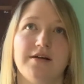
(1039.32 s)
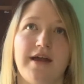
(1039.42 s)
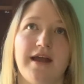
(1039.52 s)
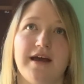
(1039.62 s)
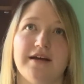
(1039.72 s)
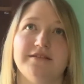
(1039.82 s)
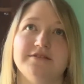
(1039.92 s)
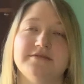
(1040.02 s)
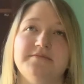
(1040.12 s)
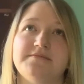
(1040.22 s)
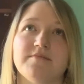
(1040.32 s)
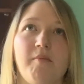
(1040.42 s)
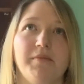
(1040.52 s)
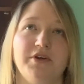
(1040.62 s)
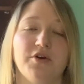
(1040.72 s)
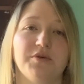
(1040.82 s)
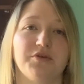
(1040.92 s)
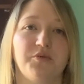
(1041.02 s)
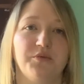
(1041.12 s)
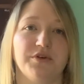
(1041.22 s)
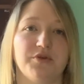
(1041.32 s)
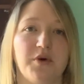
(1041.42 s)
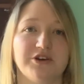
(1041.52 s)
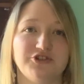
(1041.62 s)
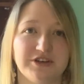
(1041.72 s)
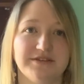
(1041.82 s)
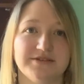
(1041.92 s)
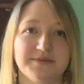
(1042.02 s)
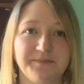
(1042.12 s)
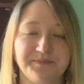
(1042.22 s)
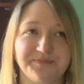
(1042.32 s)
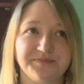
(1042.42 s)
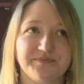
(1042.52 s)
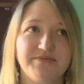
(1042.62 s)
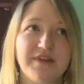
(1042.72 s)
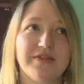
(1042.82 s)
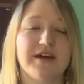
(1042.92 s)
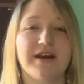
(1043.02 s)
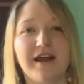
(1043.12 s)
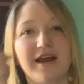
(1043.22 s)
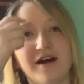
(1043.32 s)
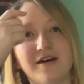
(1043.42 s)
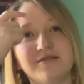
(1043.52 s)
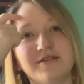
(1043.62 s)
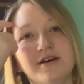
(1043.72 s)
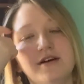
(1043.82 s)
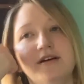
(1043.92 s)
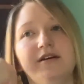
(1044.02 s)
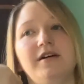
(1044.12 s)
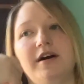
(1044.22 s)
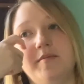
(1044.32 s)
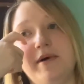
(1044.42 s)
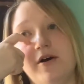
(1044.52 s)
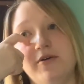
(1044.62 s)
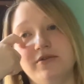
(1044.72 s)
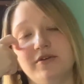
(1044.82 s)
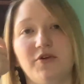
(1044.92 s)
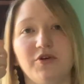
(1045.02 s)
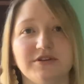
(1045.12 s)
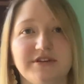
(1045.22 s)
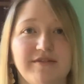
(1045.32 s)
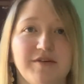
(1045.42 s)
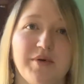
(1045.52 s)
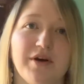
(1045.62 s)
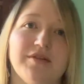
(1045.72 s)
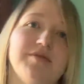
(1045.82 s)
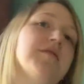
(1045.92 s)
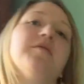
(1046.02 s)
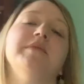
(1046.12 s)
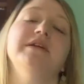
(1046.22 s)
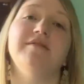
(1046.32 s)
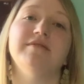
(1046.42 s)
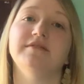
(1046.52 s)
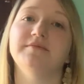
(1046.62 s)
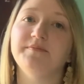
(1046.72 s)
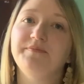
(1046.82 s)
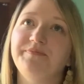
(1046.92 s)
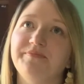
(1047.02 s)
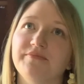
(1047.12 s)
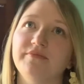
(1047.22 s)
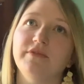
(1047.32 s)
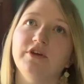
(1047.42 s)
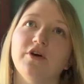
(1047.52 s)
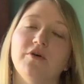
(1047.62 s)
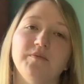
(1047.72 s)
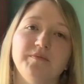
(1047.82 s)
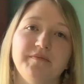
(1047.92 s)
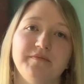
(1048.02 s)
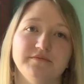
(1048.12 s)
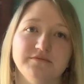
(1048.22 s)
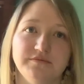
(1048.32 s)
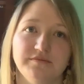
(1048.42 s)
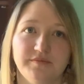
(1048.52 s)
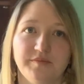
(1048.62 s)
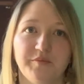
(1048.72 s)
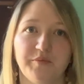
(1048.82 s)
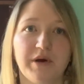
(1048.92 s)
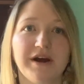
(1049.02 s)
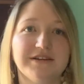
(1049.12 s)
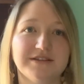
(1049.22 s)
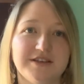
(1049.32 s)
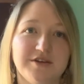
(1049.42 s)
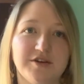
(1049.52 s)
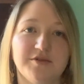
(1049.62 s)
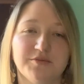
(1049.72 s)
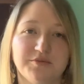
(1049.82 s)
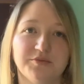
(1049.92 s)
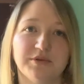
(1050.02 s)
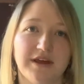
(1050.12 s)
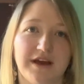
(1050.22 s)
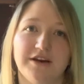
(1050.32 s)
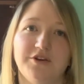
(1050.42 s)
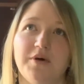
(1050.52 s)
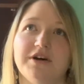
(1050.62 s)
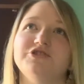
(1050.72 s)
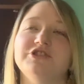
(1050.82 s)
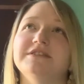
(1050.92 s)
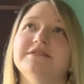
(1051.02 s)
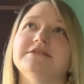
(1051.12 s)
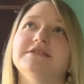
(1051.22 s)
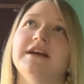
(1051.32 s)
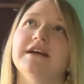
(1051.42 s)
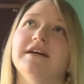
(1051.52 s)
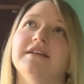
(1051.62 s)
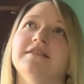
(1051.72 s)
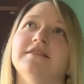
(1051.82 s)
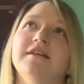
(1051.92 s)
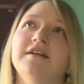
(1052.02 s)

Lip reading: And, you know, with questions that I have about, of course, giving birth, but even, you know, pregnancy related questions and